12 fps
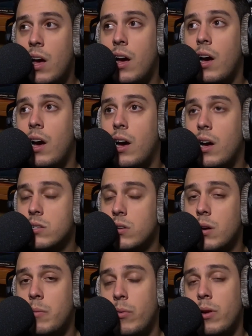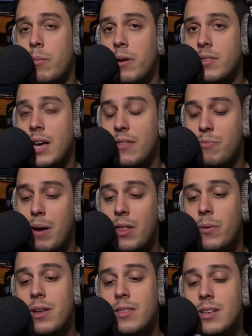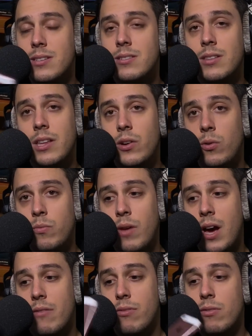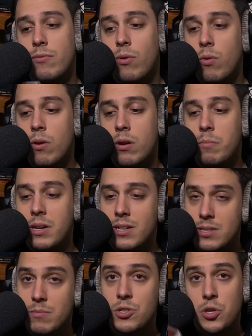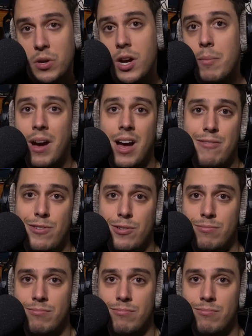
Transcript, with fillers: Uh, so I'm going to be real about that. By the way, this little iPhone four, because I'm shooting on my iPhone,